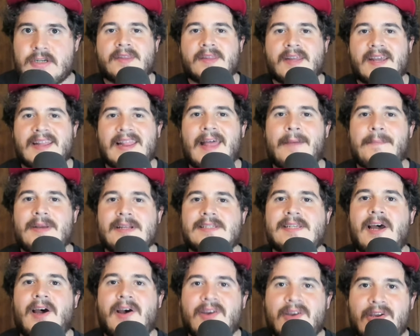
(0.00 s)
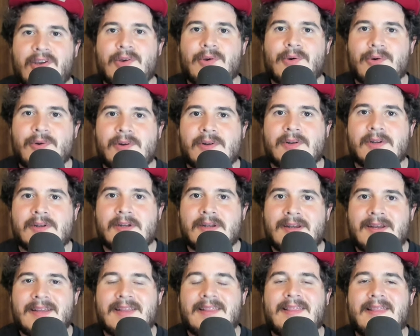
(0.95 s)
And let me tell you,
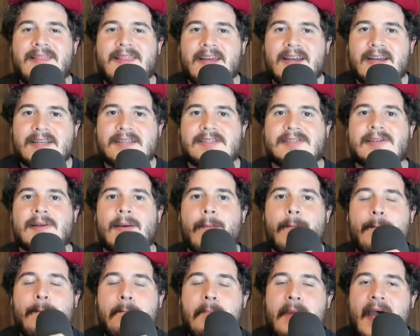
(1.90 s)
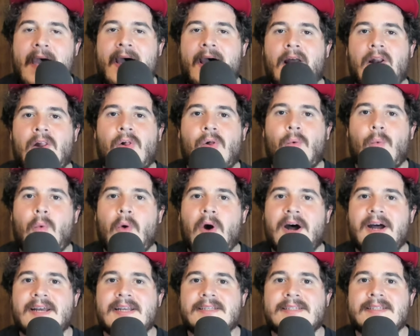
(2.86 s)
this battle
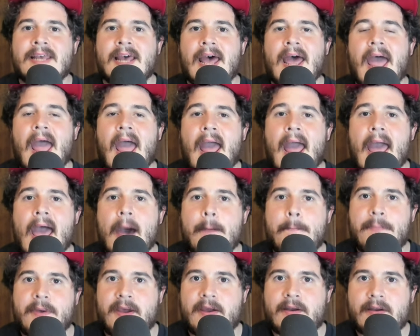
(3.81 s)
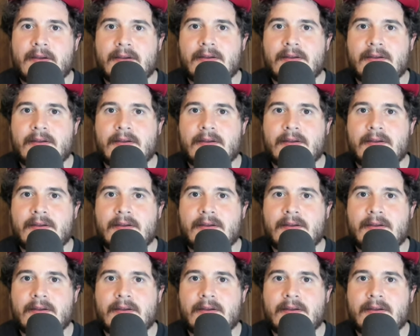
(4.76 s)
was epic.